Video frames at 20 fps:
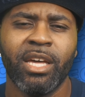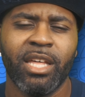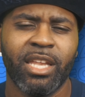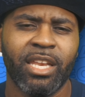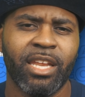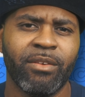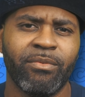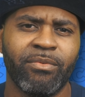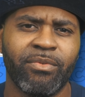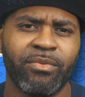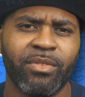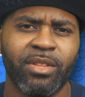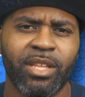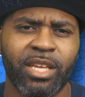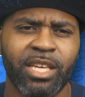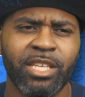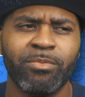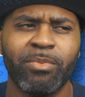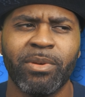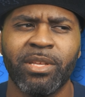And they've
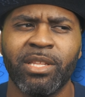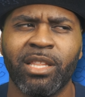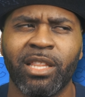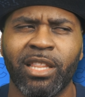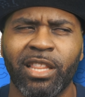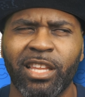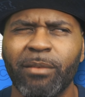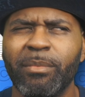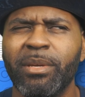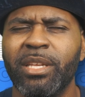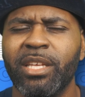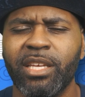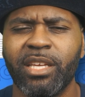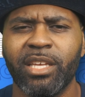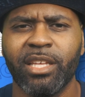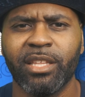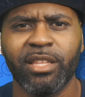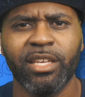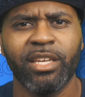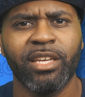he's been limited,
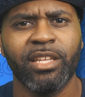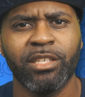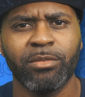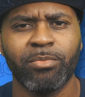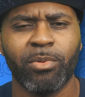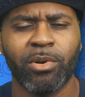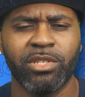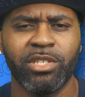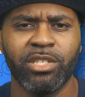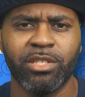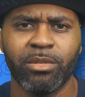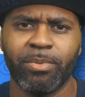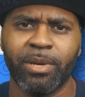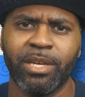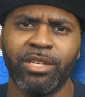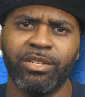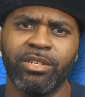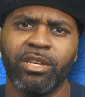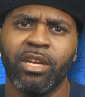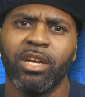I think, in his
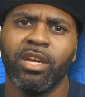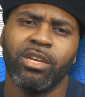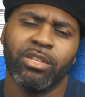participation.